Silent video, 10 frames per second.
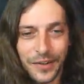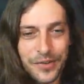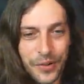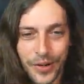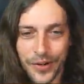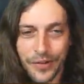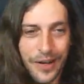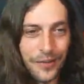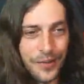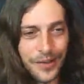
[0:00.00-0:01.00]
running
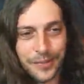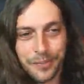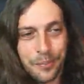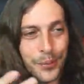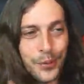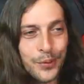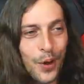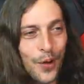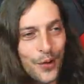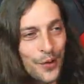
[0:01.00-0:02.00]
around with a blue
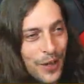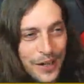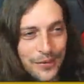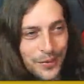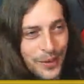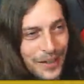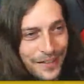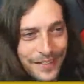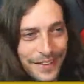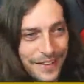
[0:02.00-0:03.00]
auto rifle, I
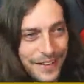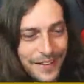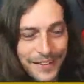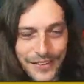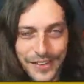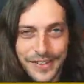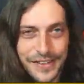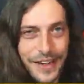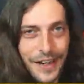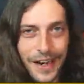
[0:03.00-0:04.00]
think, and
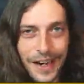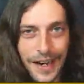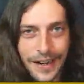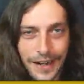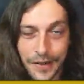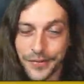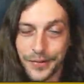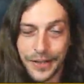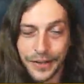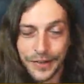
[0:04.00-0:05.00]
I got a few
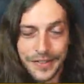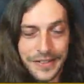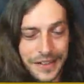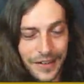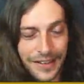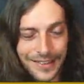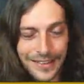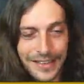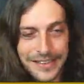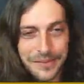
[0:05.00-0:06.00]
kills. You know, I did
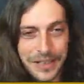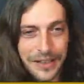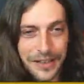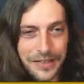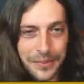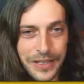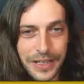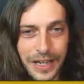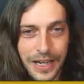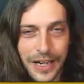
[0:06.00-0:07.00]
get some kills.
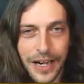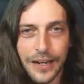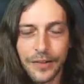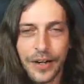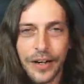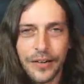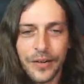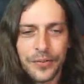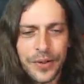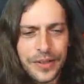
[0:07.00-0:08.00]
I don't know
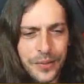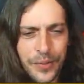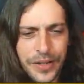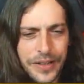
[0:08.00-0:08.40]
if we ended up winning that